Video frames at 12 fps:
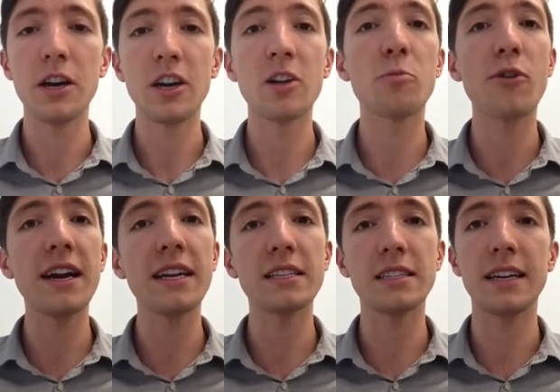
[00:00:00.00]
your
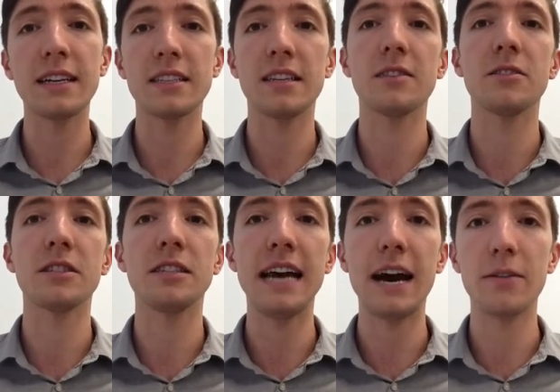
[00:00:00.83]
brain is sending signals
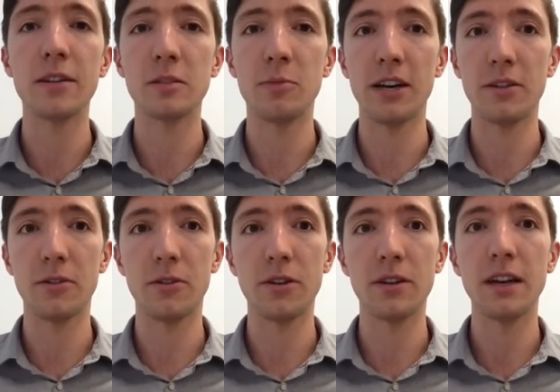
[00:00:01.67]
down the spinal
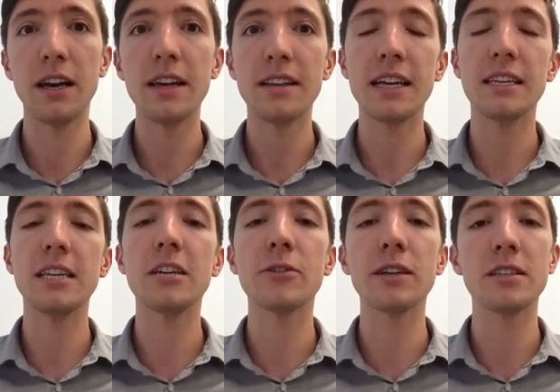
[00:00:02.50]
cord that
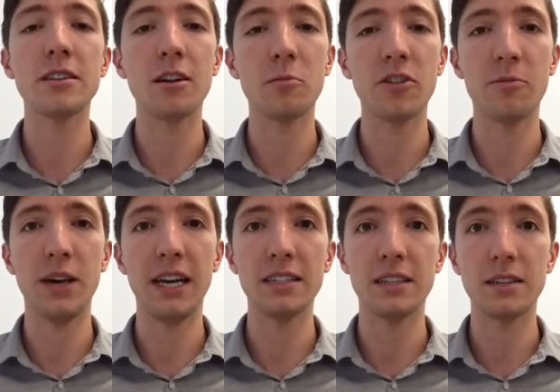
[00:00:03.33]
decrease the number of
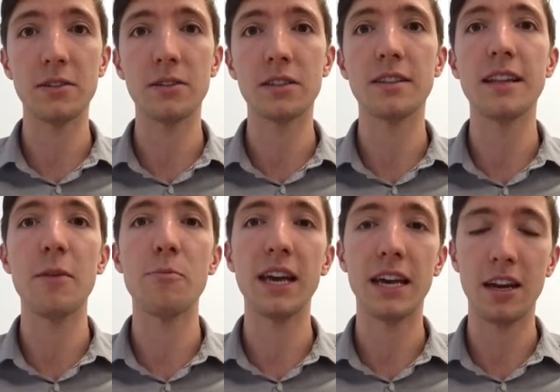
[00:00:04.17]
pain signals
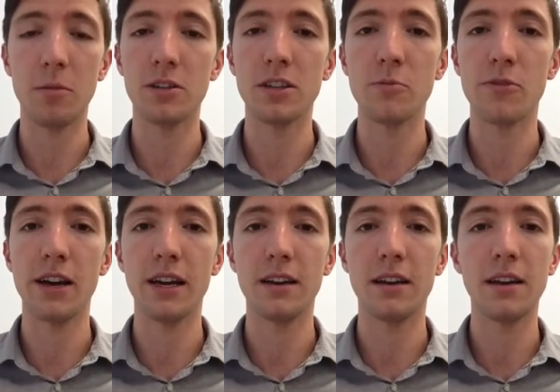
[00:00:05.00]
that make it up to the
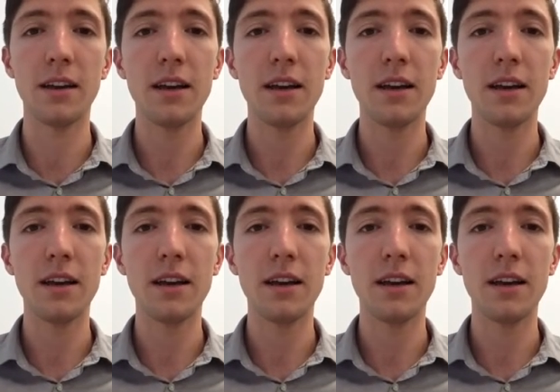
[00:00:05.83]
brain.